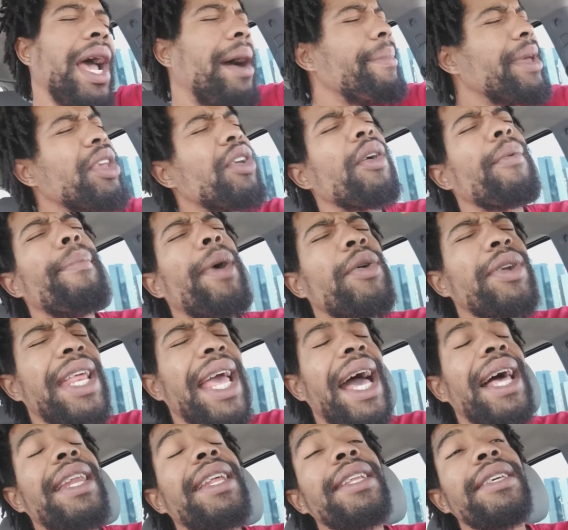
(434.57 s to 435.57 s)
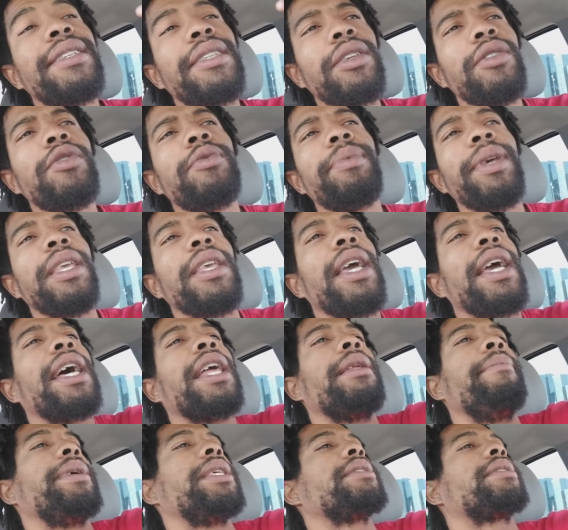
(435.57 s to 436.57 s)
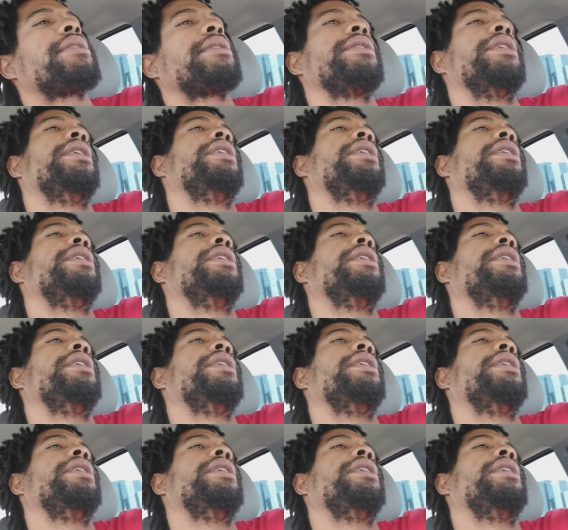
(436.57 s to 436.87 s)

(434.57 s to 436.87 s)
your modality, your elements.